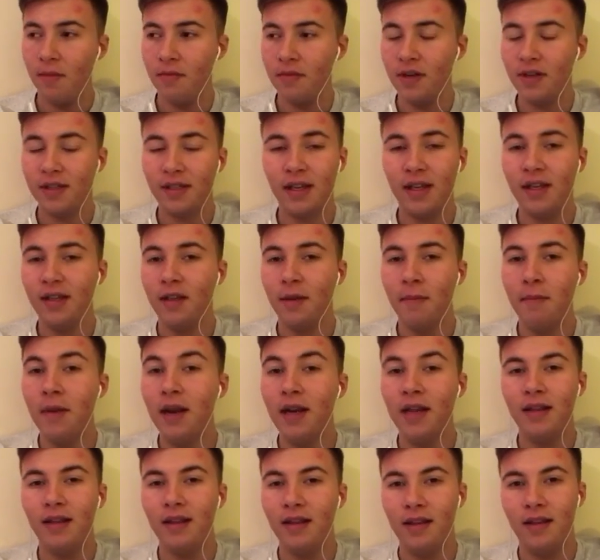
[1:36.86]
You see, the
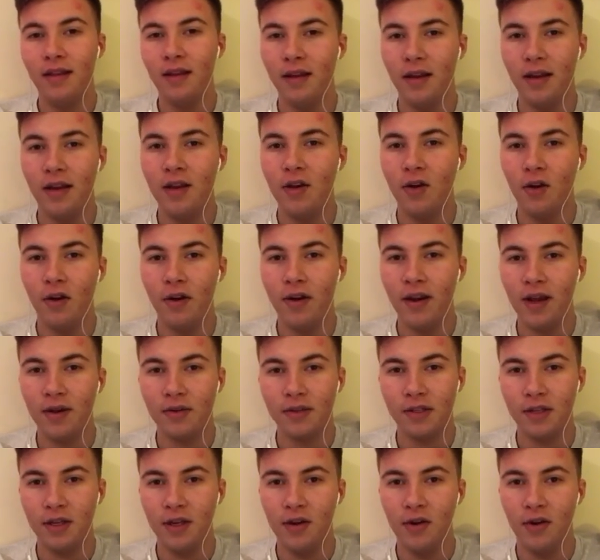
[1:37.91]
minute that he got
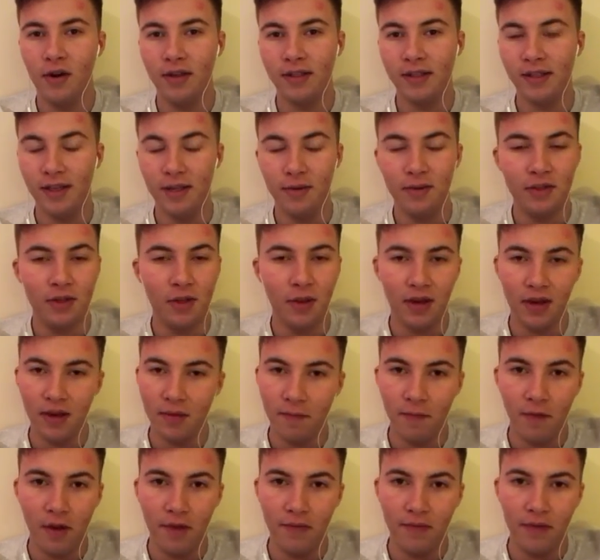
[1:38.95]
announced at United, he was
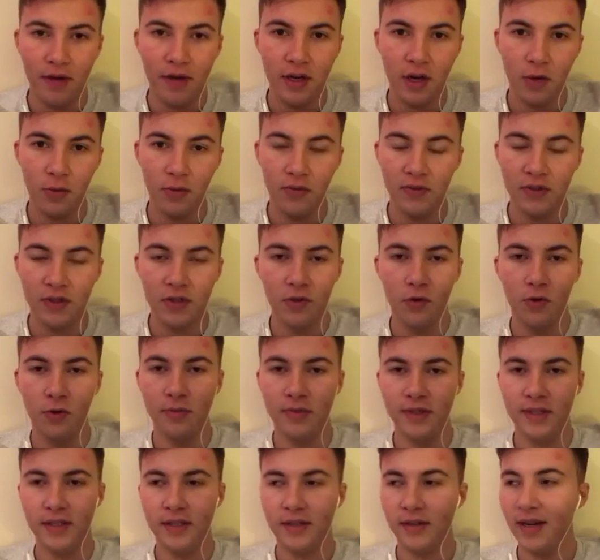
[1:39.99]
doing a video with
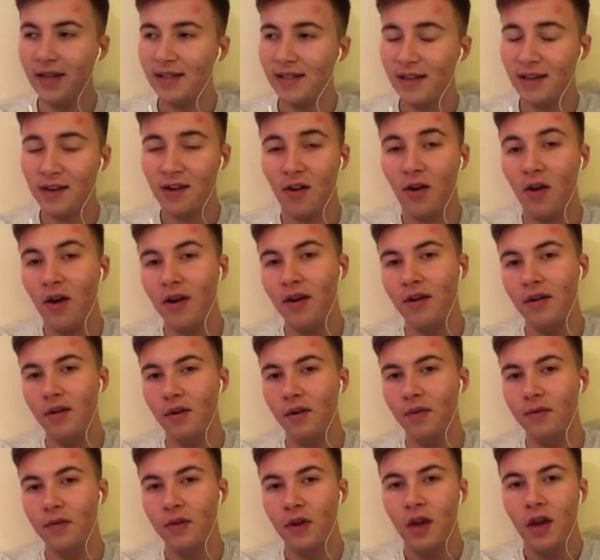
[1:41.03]
Stormzy. So that's the kind
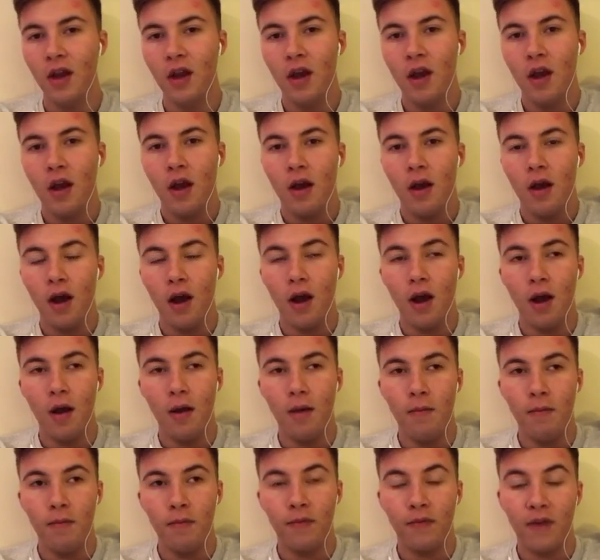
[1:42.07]
of
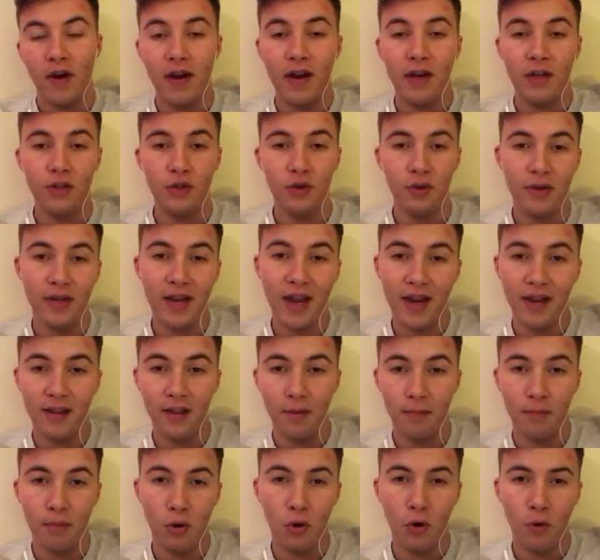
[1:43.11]
financial gain
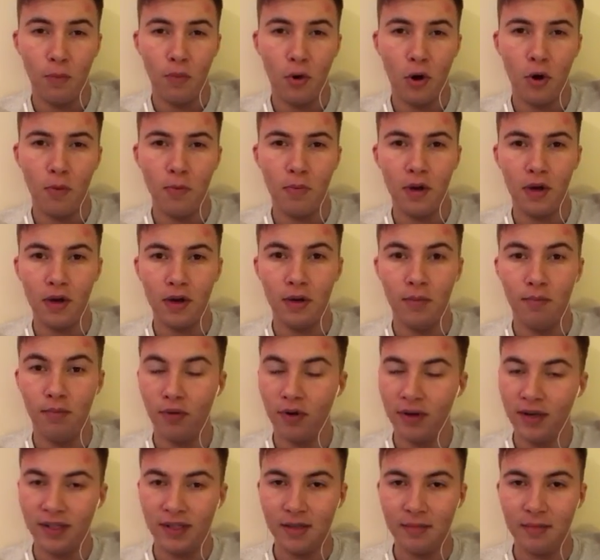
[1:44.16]
that Paul Pogba can
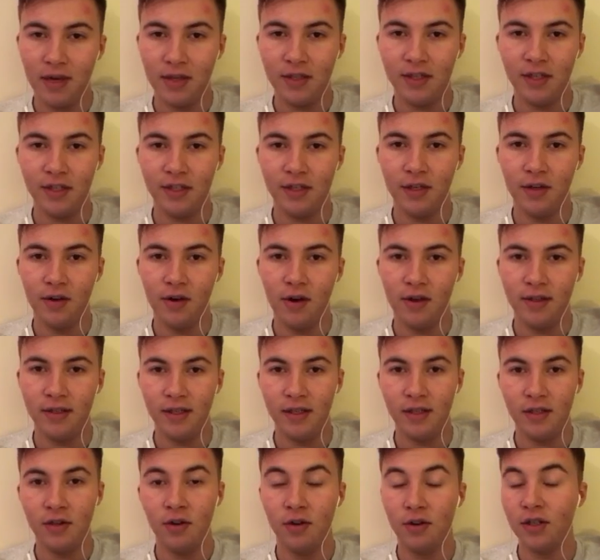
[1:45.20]
bring to Manchester United.
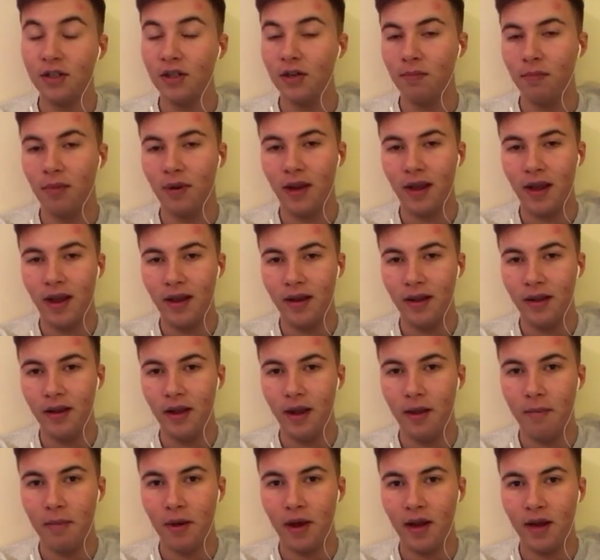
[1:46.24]
It's not just a player that
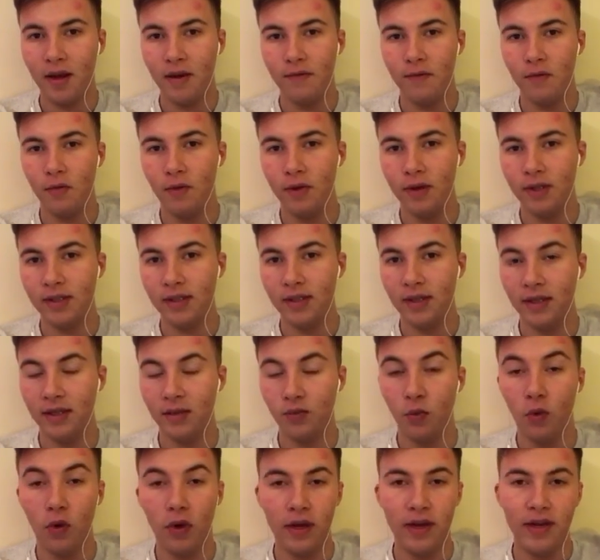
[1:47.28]
they're paying for,
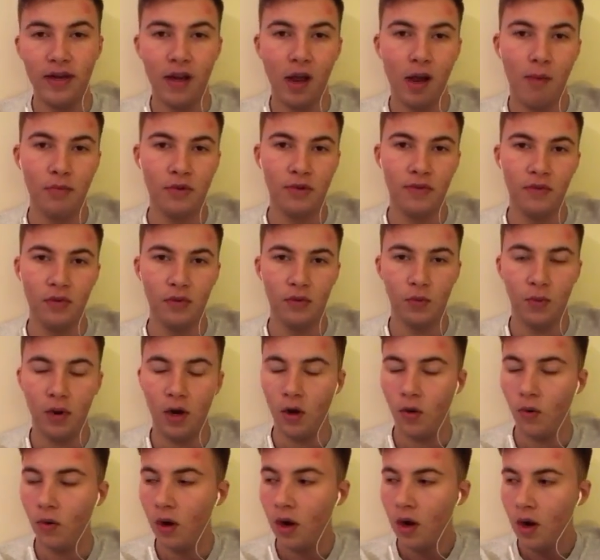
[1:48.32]
it's what he comes with as
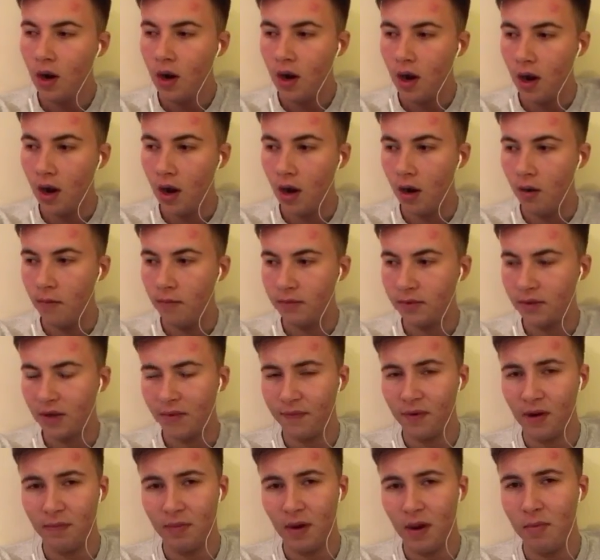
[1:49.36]
well. So I
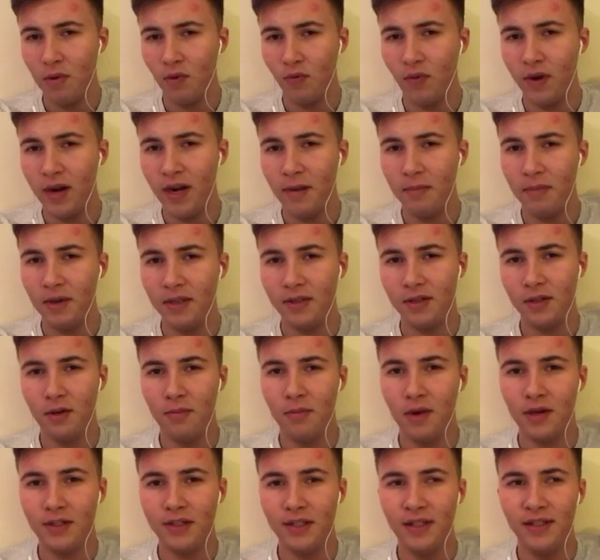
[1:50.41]
think people read a bit too
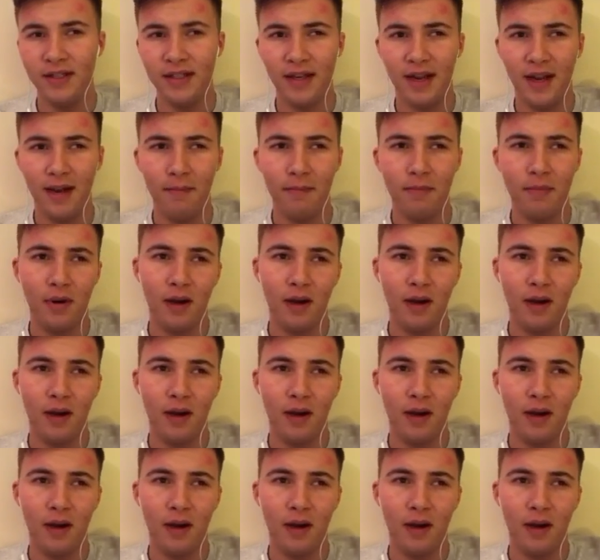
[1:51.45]
much into that.